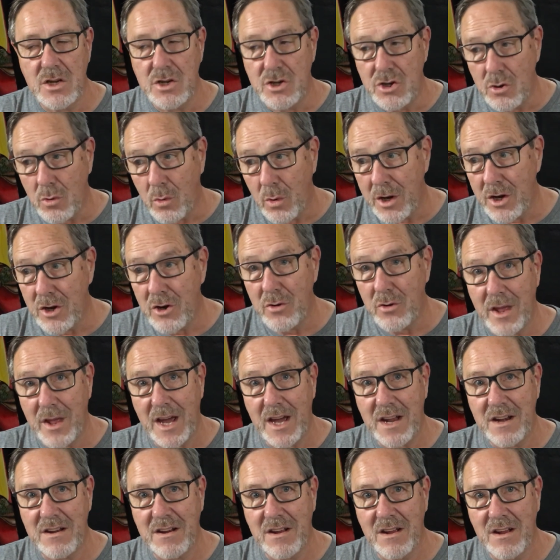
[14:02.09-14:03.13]
Do we
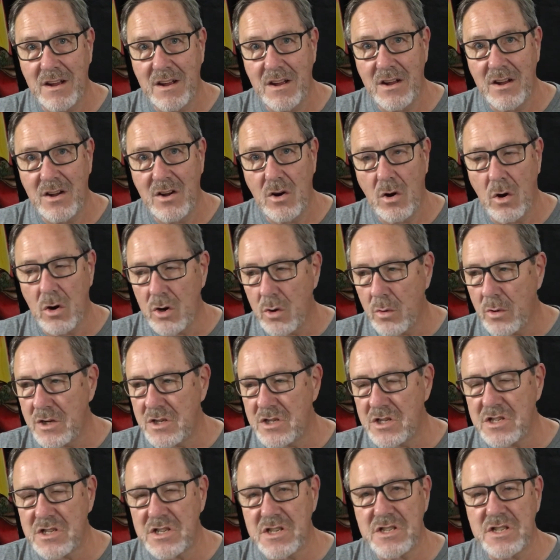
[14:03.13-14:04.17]
that? Or do we
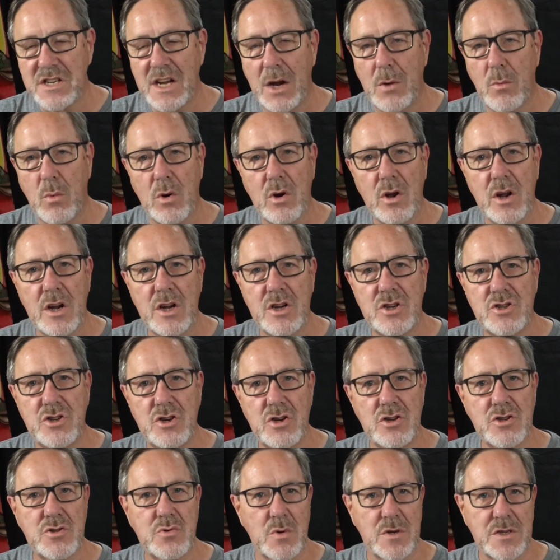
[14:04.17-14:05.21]
just decide we're going to
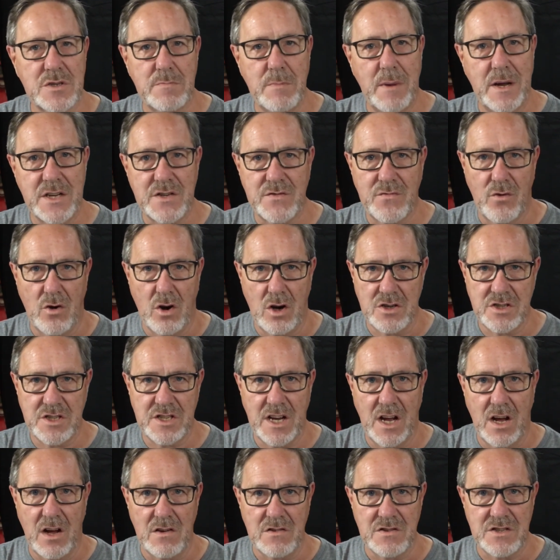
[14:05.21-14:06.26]
choose what's best for
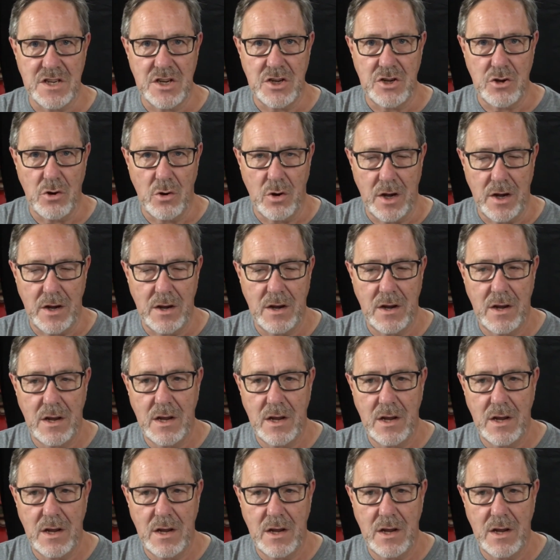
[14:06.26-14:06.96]
ourselves and do it?